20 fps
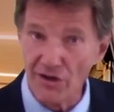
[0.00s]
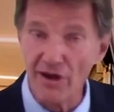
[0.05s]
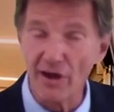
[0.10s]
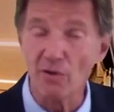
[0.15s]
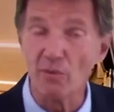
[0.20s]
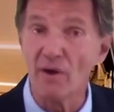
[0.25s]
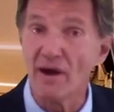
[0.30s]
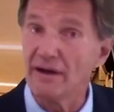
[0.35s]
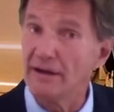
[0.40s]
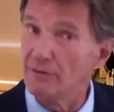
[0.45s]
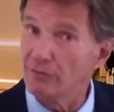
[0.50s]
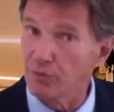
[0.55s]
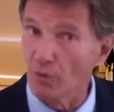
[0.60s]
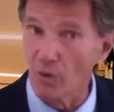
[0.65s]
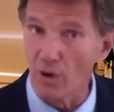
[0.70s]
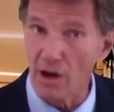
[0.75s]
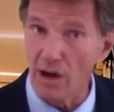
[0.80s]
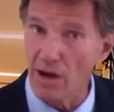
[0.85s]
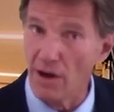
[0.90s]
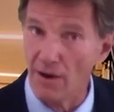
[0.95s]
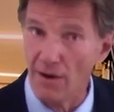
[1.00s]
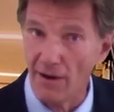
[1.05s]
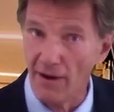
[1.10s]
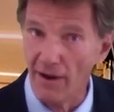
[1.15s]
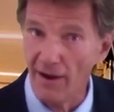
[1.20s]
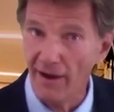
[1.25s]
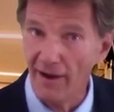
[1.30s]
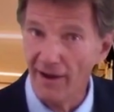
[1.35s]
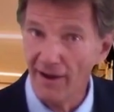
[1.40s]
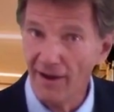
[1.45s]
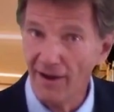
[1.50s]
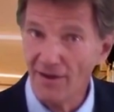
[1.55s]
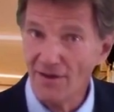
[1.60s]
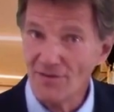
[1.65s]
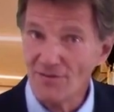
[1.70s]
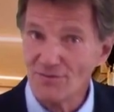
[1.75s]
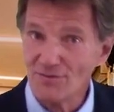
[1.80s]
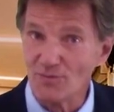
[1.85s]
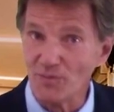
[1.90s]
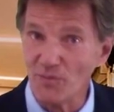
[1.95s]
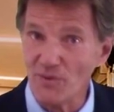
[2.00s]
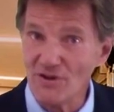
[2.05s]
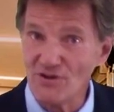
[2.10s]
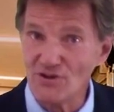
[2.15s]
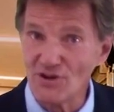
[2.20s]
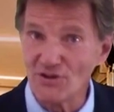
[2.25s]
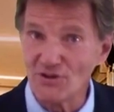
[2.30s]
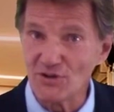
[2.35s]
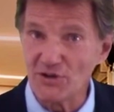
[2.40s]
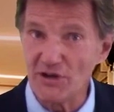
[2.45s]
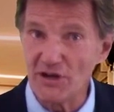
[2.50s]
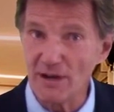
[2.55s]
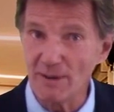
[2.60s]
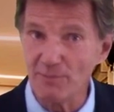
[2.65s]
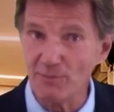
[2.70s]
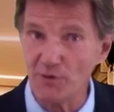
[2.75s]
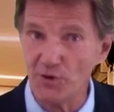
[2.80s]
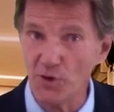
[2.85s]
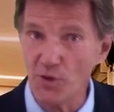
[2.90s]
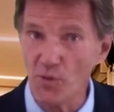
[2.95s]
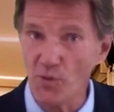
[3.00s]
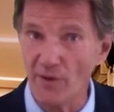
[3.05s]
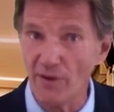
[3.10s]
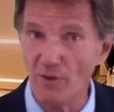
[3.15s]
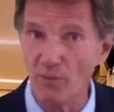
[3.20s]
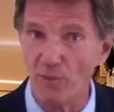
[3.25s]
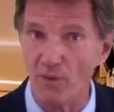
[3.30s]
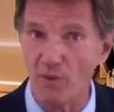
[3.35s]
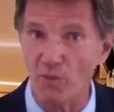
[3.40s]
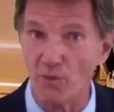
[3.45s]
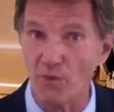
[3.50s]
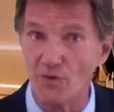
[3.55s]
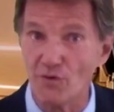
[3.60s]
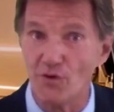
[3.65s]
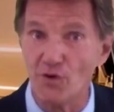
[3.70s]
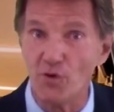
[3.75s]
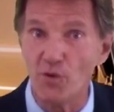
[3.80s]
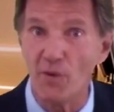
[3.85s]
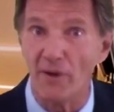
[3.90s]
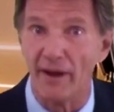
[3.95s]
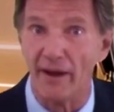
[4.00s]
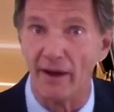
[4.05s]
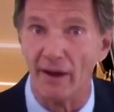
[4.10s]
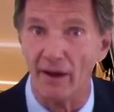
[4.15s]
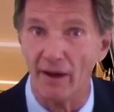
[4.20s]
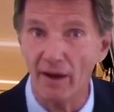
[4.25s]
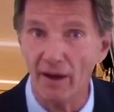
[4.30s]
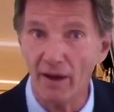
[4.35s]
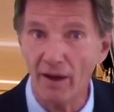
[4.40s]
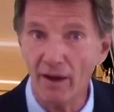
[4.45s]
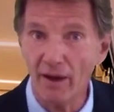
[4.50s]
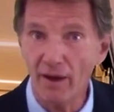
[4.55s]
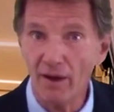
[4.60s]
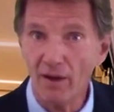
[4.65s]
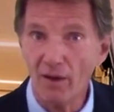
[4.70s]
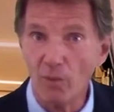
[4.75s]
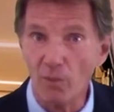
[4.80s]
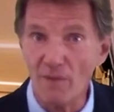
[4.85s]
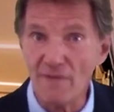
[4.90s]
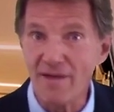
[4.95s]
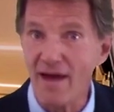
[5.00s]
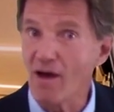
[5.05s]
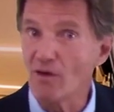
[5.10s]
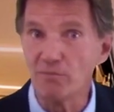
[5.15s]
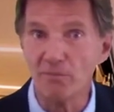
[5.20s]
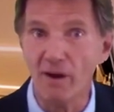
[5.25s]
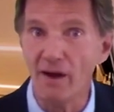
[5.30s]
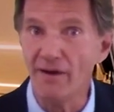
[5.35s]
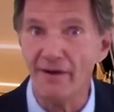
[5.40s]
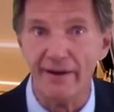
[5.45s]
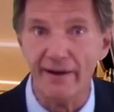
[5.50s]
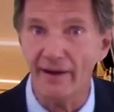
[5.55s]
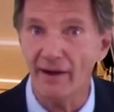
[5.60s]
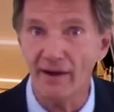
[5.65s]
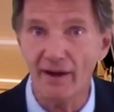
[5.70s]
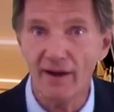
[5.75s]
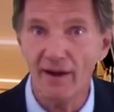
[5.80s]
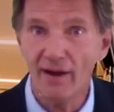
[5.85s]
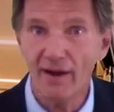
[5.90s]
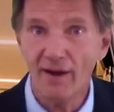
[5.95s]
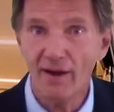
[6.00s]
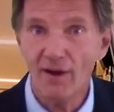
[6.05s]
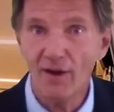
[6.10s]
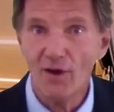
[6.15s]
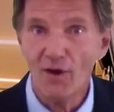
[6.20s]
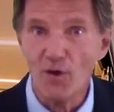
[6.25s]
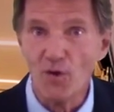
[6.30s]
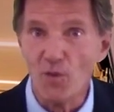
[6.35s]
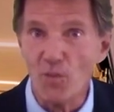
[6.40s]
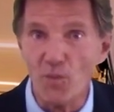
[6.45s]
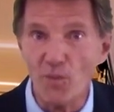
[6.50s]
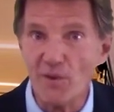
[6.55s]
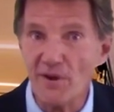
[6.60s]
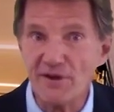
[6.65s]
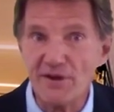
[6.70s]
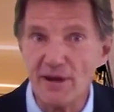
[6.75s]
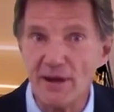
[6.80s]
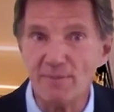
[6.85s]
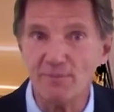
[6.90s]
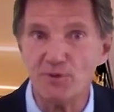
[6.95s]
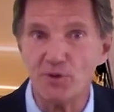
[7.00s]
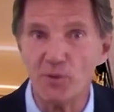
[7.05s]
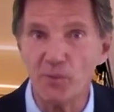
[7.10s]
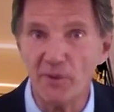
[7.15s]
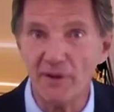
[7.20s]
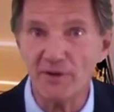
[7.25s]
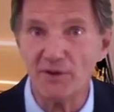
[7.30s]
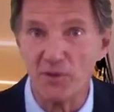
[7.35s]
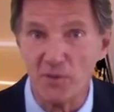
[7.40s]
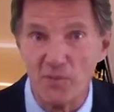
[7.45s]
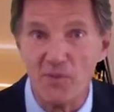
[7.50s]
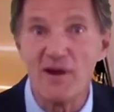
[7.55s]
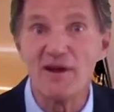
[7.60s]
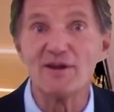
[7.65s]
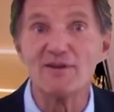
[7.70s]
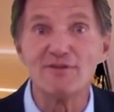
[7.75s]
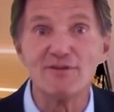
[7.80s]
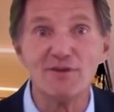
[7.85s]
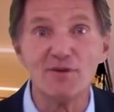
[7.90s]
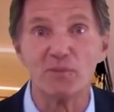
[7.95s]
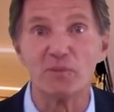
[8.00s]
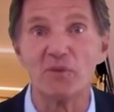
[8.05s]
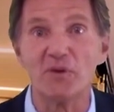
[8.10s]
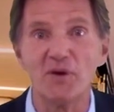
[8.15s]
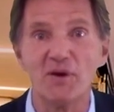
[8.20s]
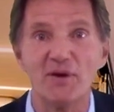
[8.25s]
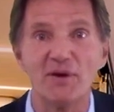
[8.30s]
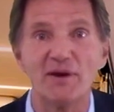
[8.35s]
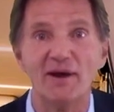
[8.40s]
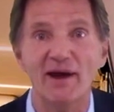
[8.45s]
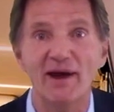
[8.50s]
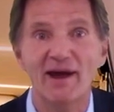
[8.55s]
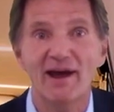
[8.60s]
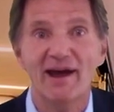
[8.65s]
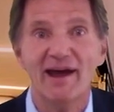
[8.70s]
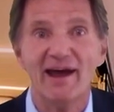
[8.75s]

Get ready for it. We just keep doing what we're doing without money we keep doing the relevant work.